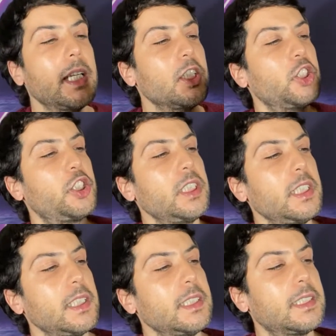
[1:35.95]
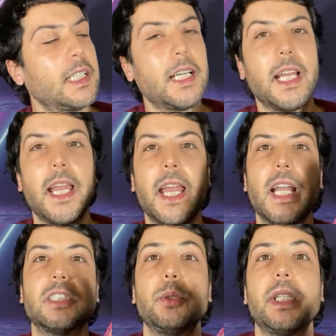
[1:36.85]
She is a
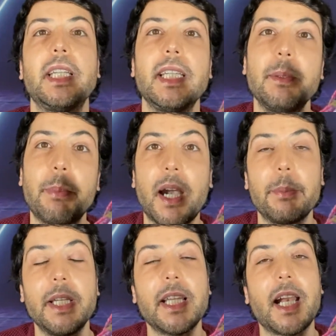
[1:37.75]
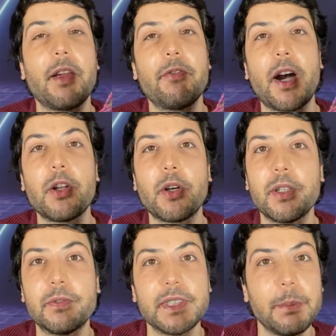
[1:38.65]
Hello Kitty Barbie that I found on
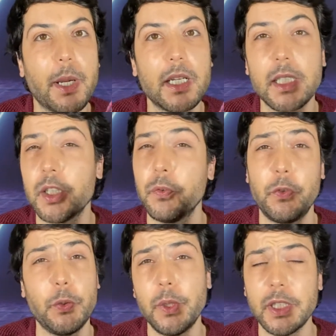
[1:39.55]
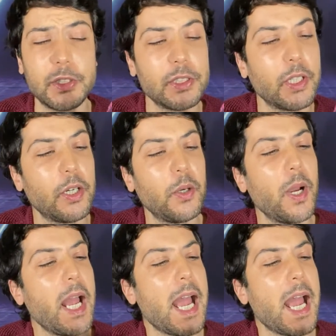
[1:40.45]
a flea market a few years ago.